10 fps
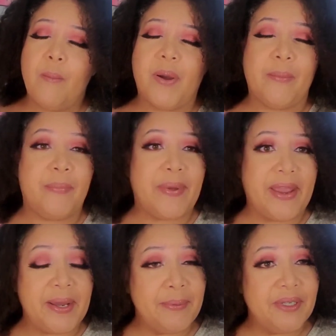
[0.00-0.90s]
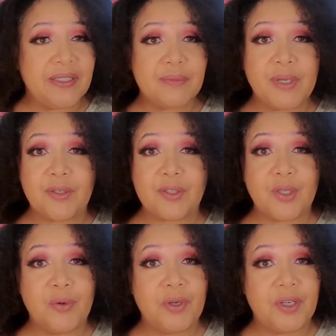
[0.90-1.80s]
But baby, this smells
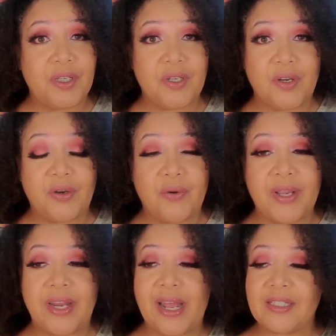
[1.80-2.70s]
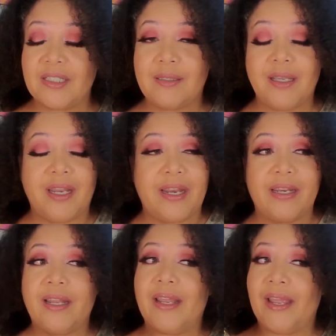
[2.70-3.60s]
so good on,
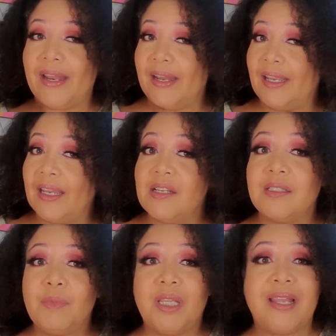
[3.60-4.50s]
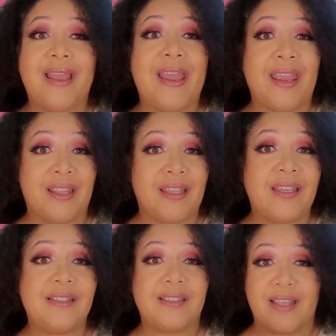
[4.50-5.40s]
and it gives me that
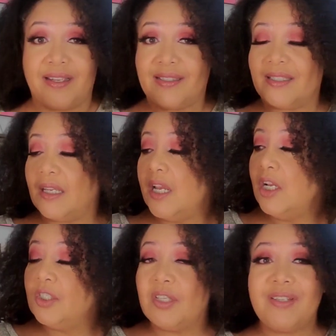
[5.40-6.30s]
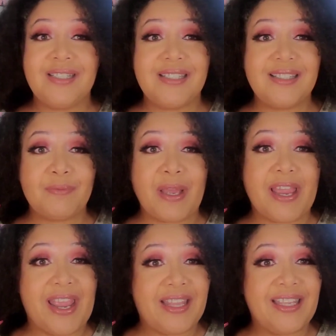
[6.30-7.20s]
alien sexy. So this is
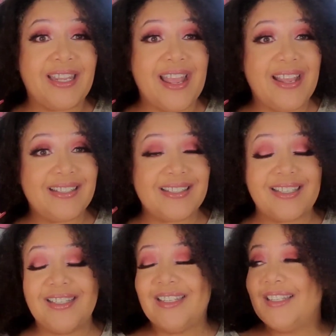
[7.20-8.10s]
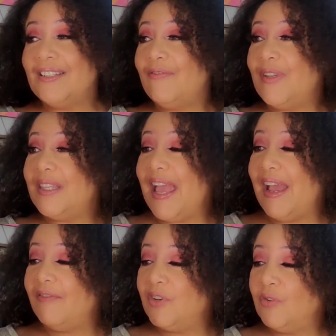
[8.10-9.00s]
my alien-esque Fifth
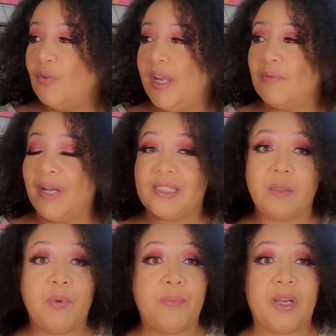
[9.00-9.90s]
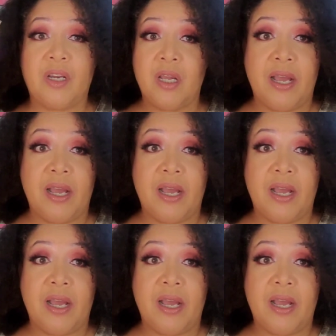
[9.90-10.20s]
Avenue NYC Premiere.